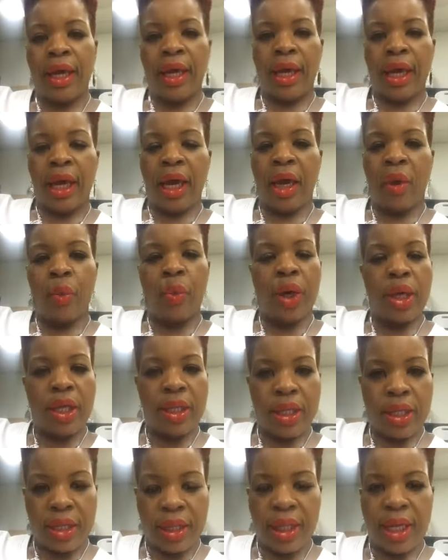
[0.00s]
And one of
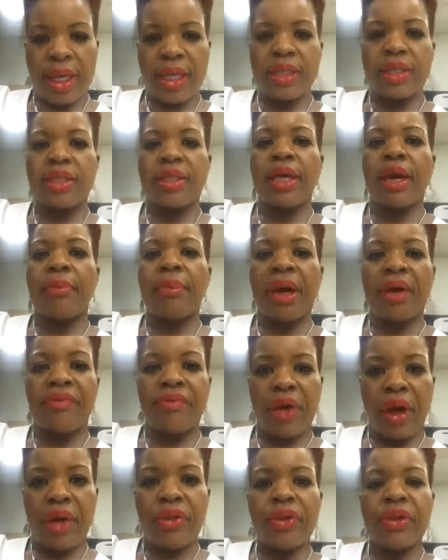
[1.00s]
the things that my
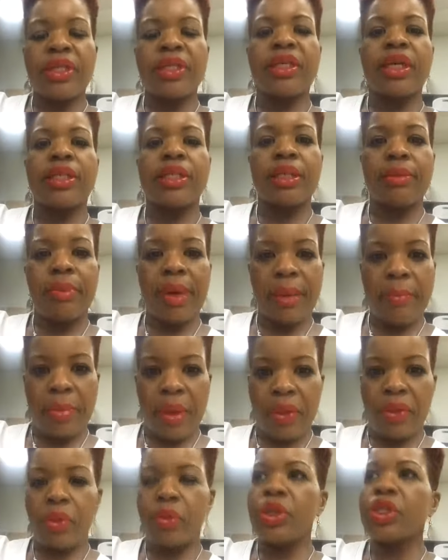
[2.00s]
father said to my
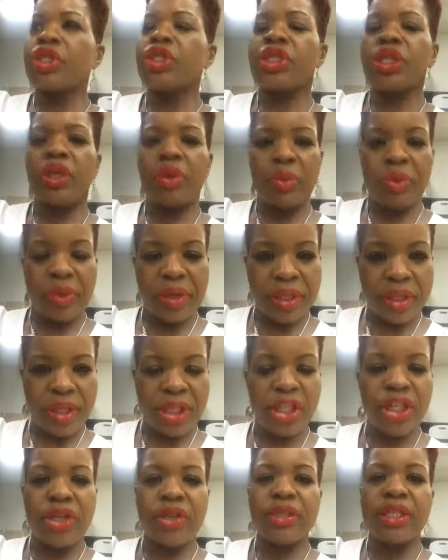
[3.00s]
mother, which still brings
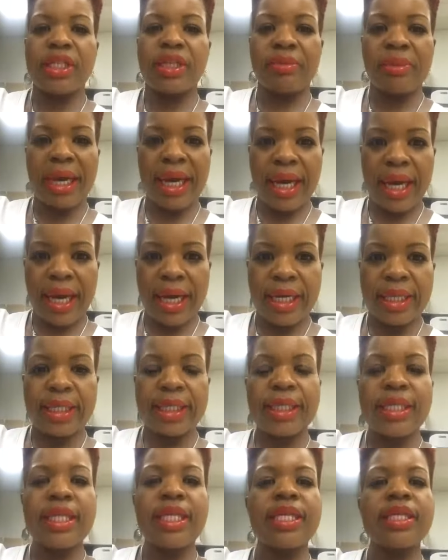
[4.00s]
tears to my eyes
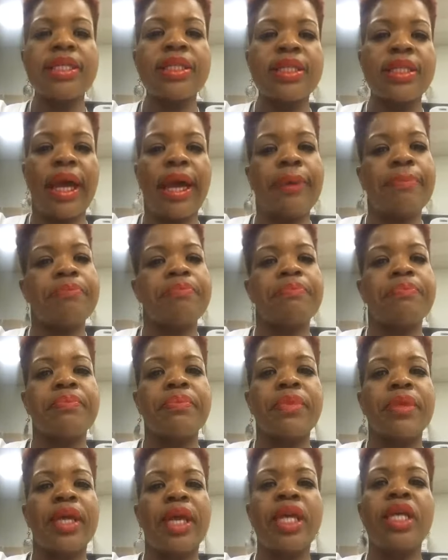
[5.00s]
to this day,
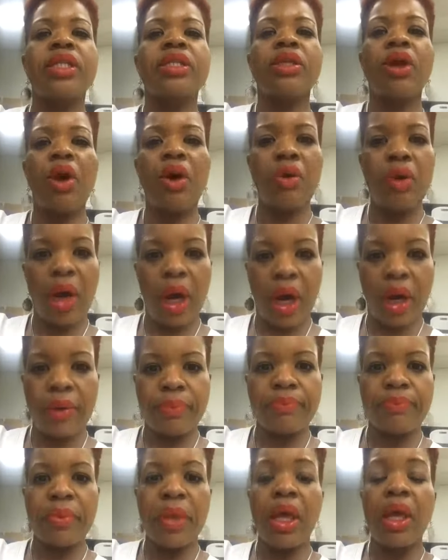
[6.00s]
he told her,
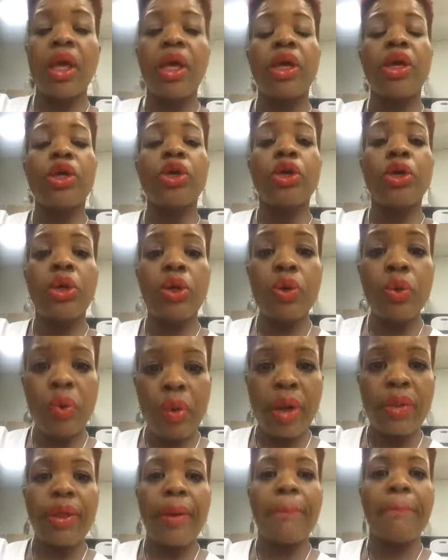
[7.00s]
"You
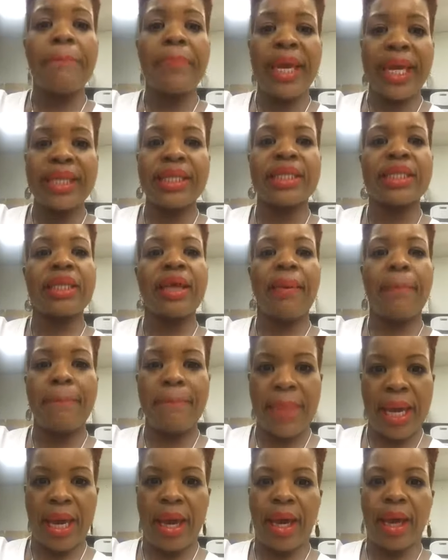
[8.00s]
were the best
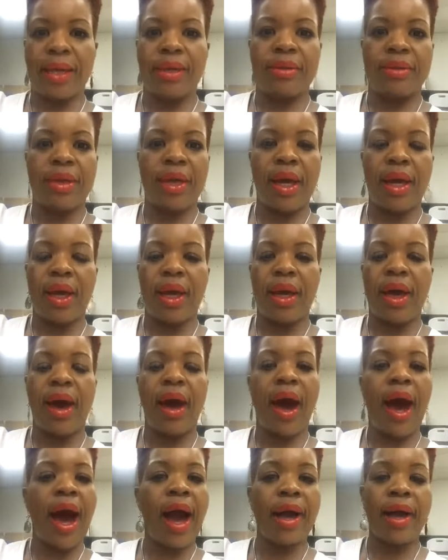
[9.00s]
man,
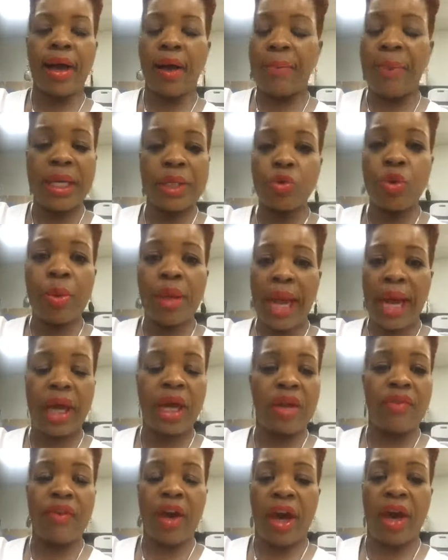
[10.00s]
best woman I
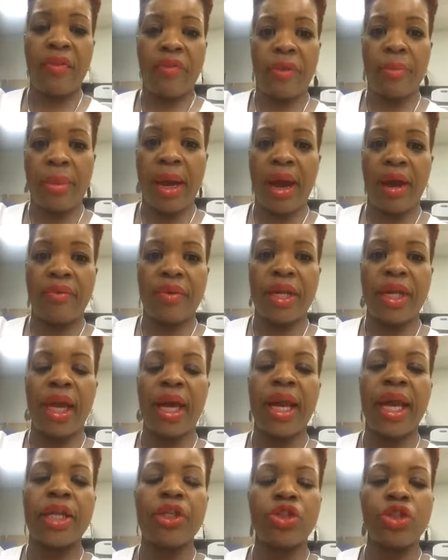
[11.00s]
could have ever married,
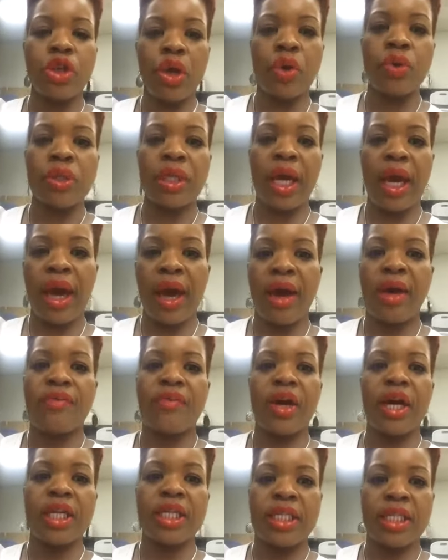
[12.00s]
and I don't have
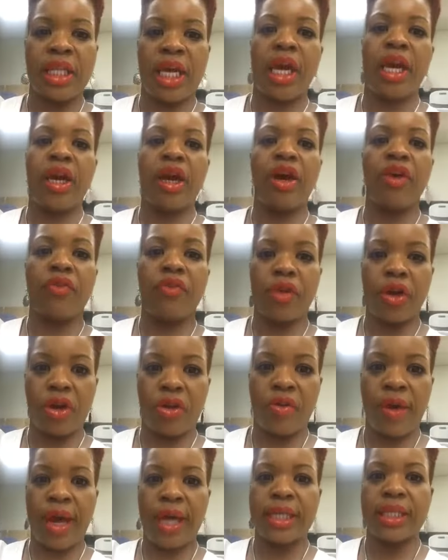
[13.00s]
a day of
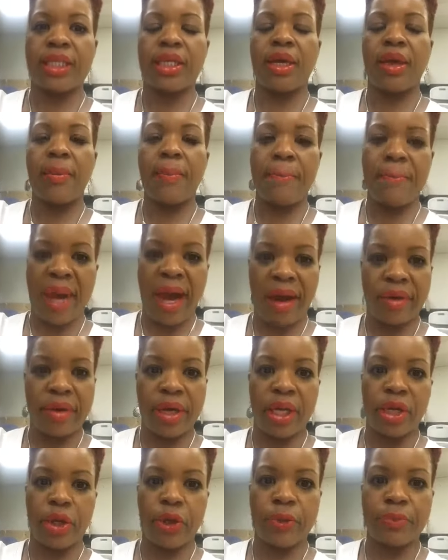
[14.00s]
regret
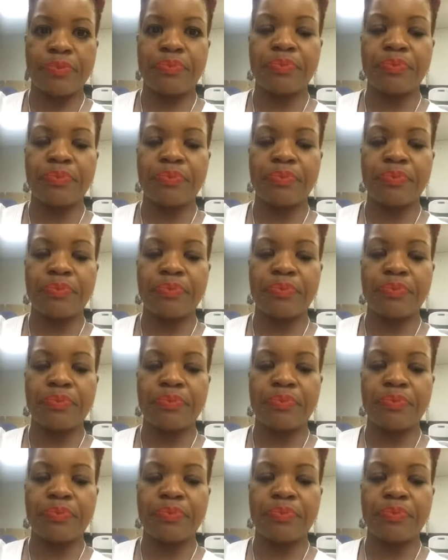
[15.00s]
marrying you."